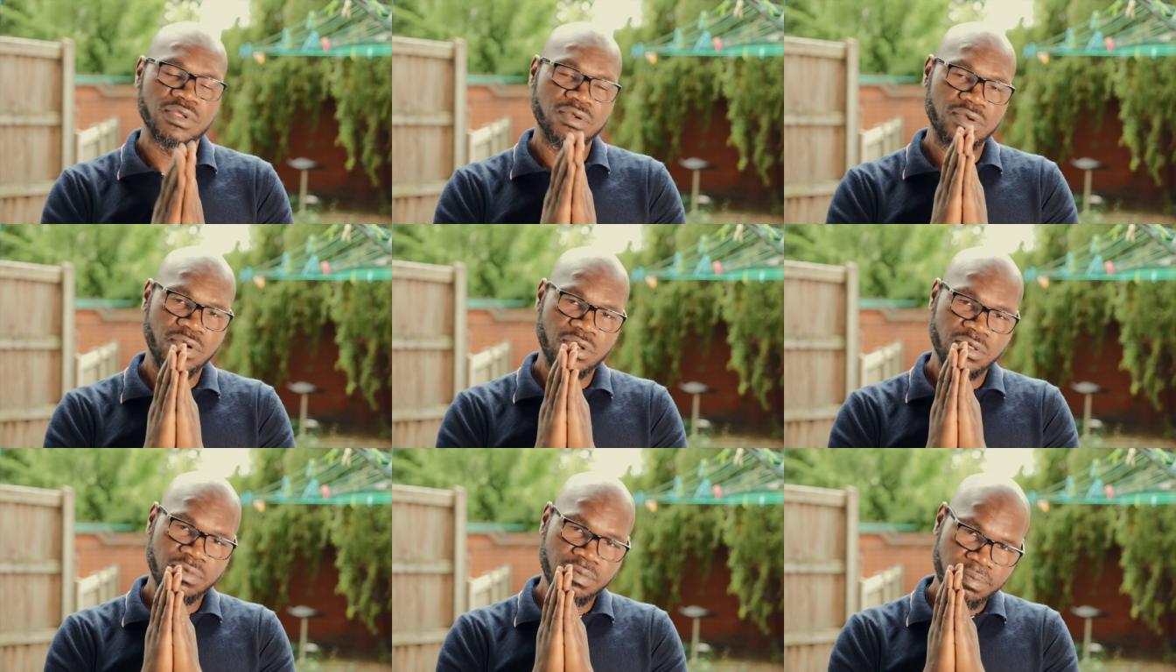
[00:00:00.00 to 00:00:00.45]

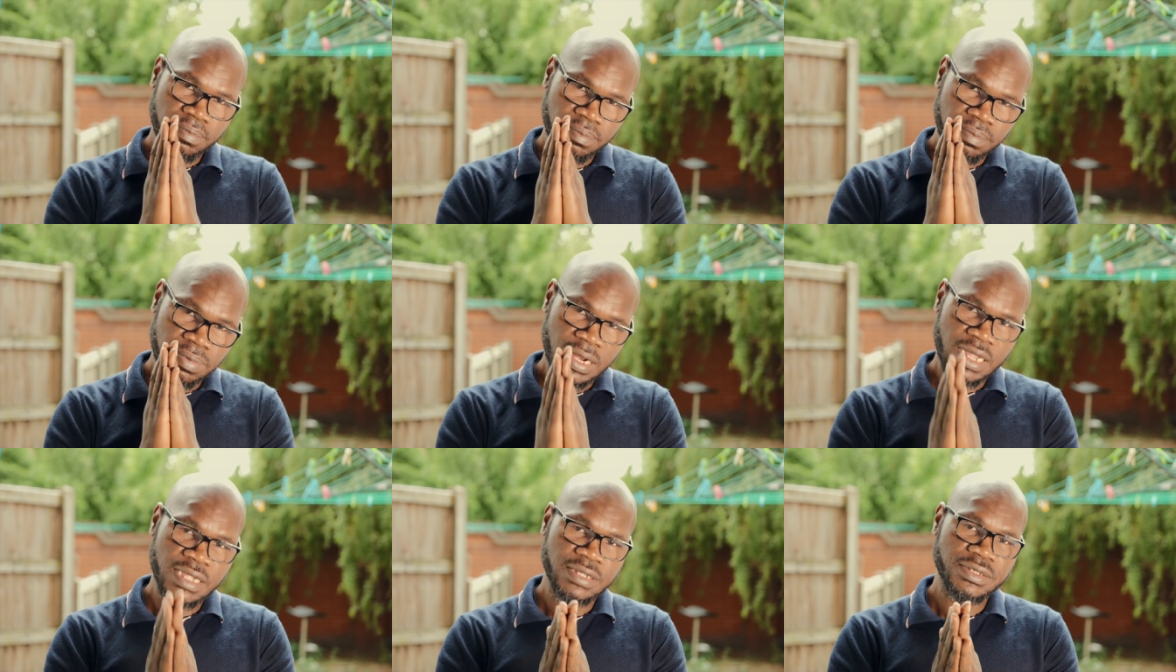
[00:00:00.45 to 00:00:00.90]
God
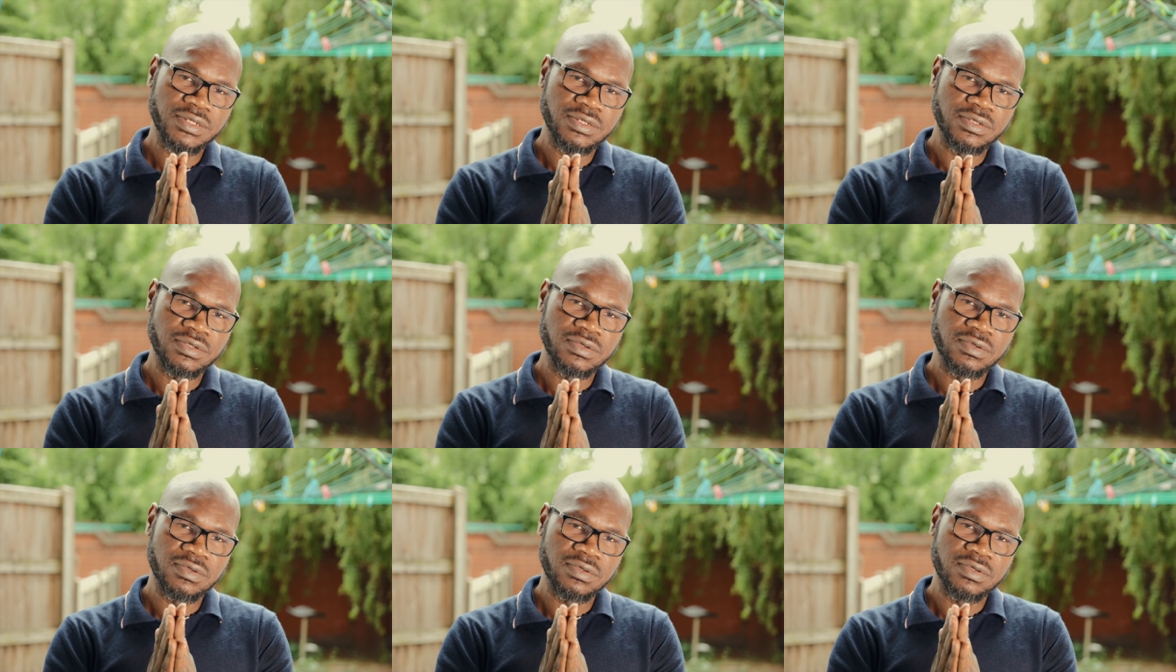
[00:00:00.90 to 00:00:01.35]
bless
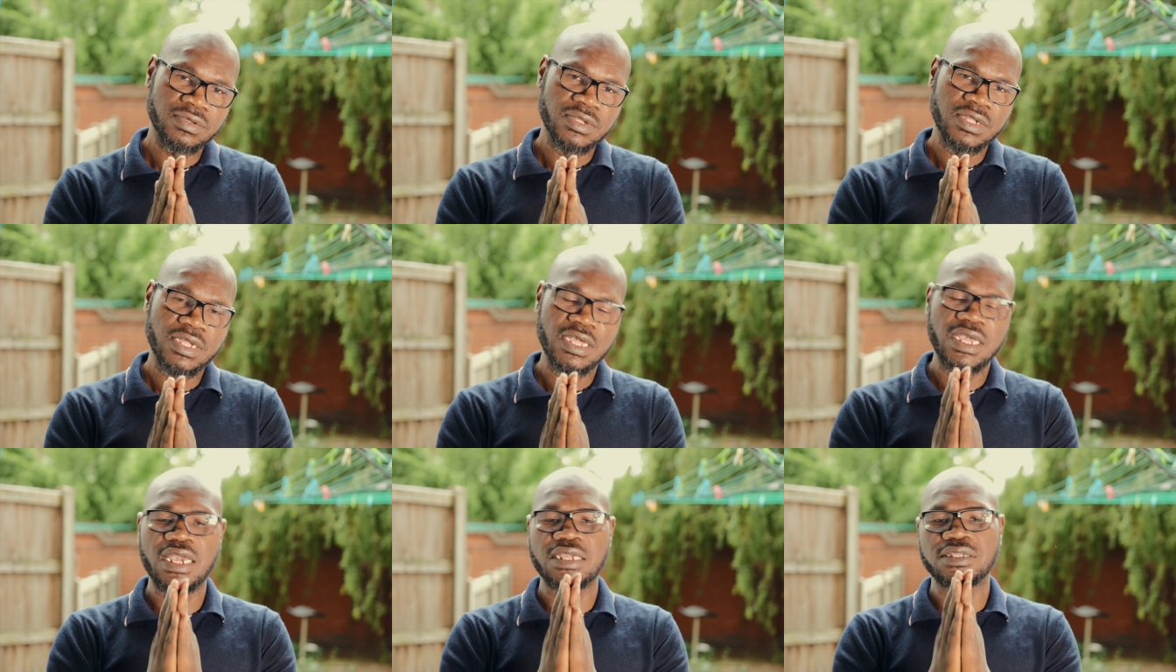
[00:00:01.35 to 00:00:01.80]
you
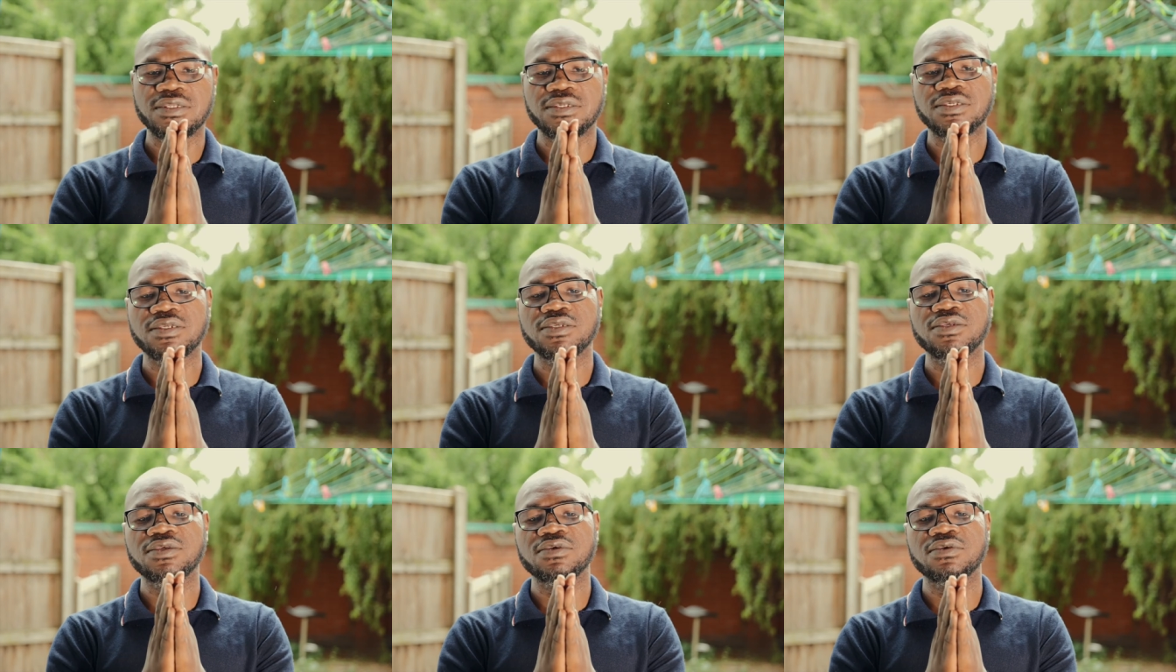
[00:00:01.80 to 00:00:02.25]
and
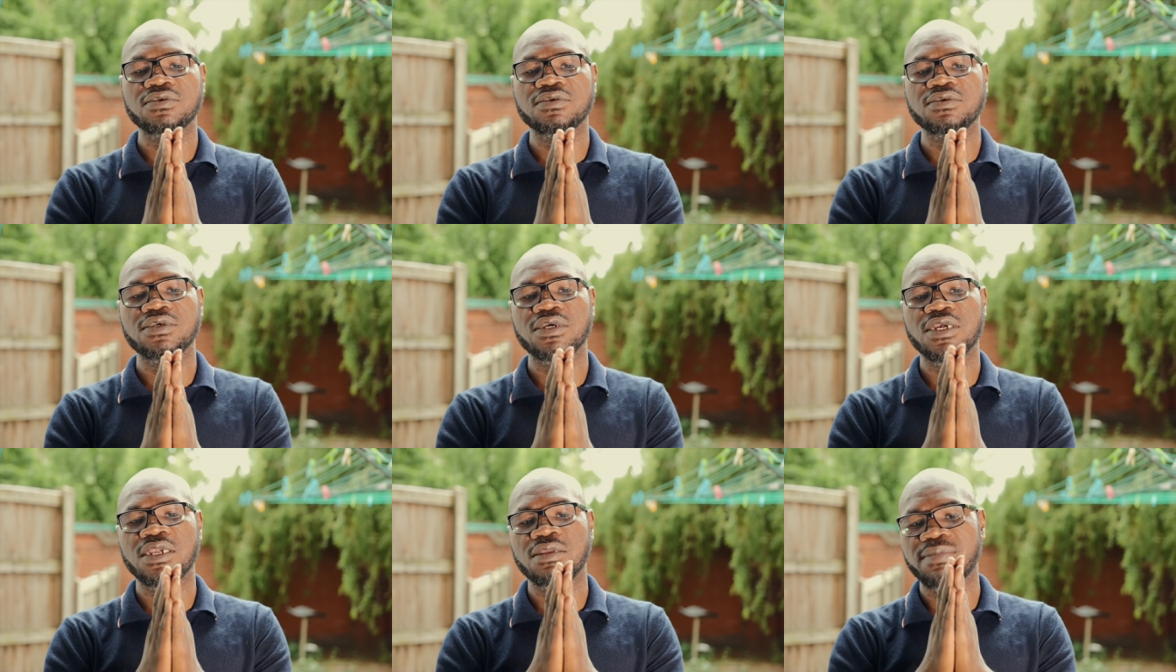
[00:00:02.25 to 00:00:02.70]
see
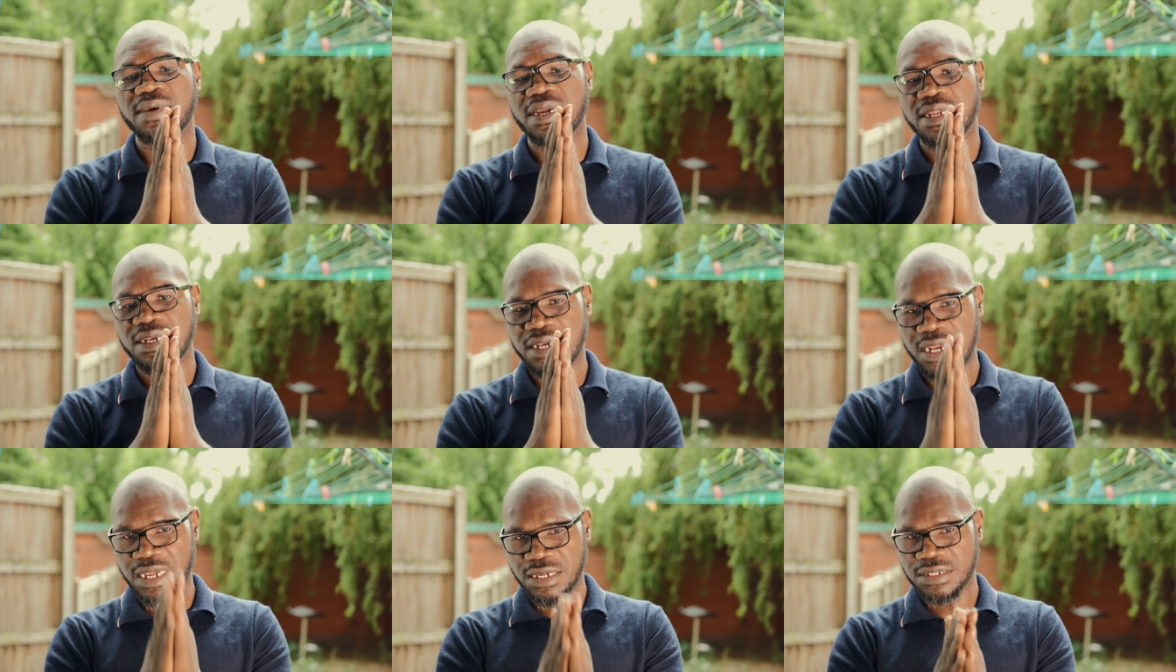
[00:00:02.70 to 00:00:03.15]
you in my
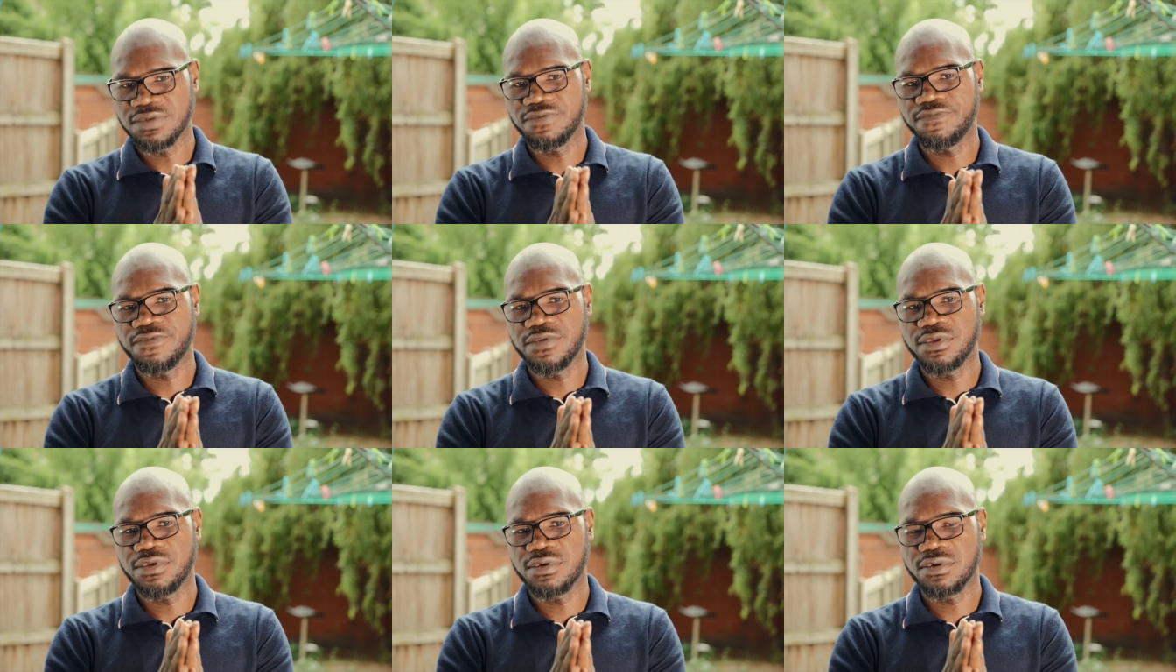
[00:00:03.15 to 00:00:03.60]
next
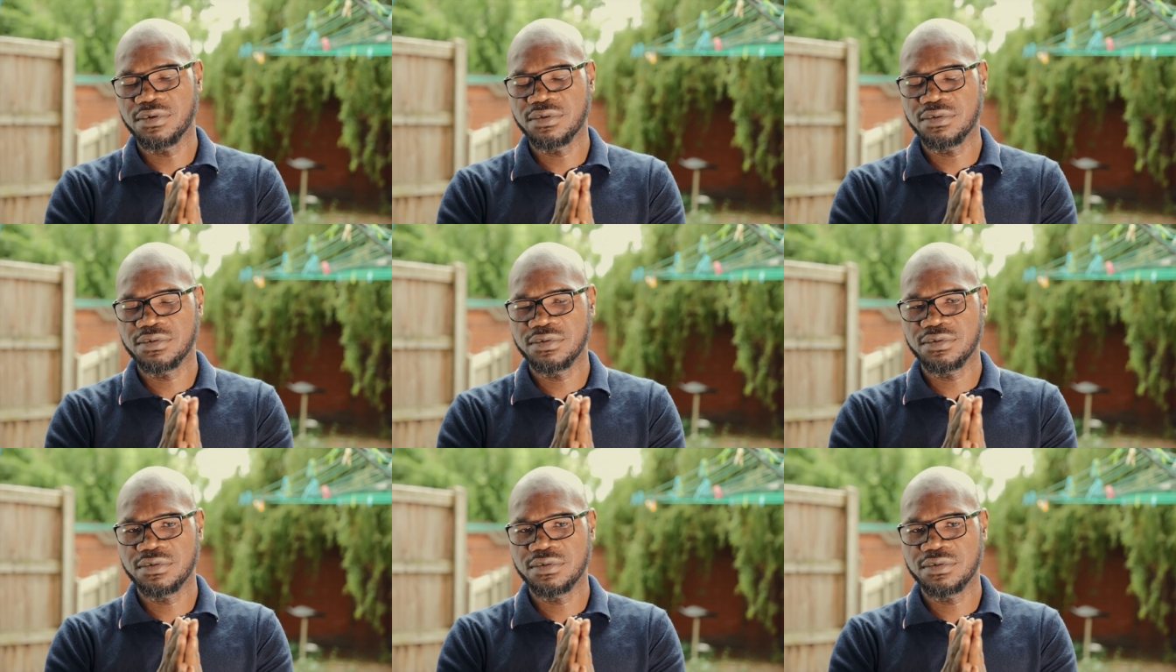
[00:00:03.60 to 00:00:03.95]
video.